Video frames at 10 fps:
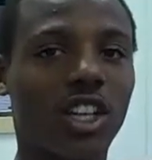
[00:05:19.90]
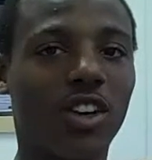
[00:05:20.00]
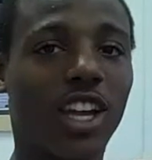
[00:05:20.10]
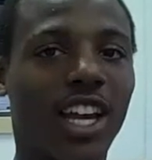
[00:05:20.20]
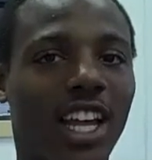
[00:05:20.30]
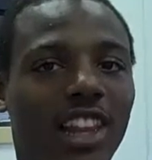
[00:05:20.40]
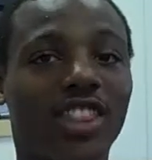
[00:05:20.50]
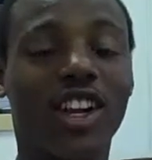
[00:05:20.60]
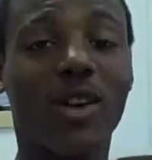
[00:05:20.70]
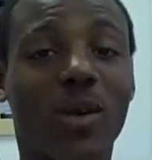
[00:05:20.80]
is located
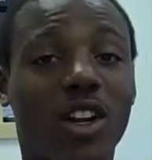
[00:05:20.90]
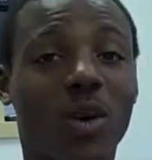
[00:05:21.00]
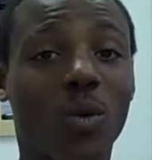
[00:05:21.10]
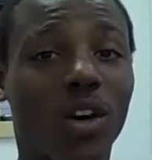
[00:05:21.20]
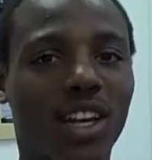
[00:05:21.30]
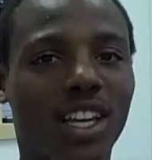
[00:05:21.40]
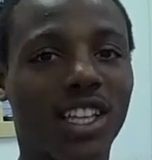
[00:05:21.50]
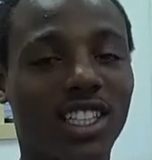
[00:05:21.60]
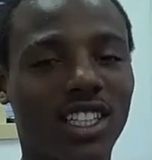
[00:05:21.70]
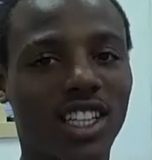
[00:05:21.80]
at thirty-one oh one
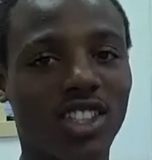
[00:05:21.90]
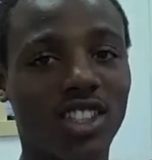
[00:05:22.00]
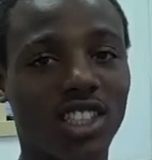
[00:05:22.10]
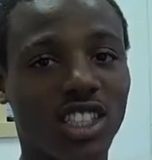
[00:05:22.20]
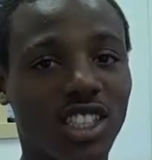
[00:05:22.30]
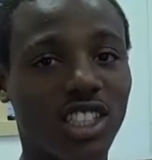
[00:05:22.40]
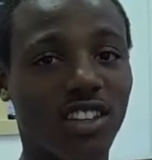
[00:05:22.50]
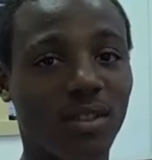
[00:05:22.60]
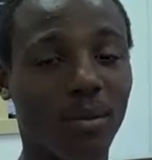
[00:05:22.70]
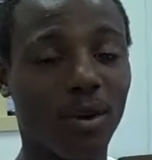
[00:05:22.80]
East one hundred
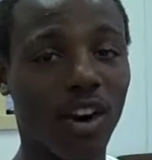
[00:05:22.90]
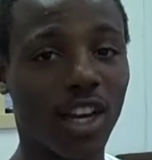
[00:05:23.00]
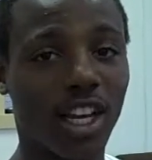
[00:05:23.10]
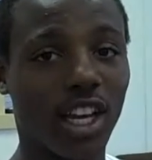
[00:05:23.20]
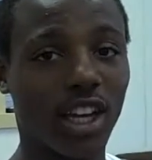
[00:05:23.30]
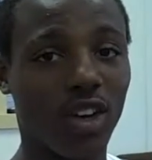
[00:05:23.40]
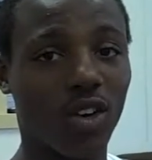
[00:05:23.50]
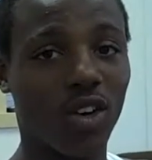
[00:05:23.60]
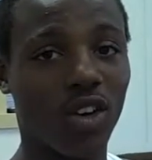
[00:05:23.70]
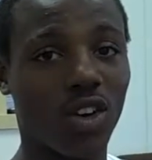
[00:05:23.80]
sixteenth from Park Hill.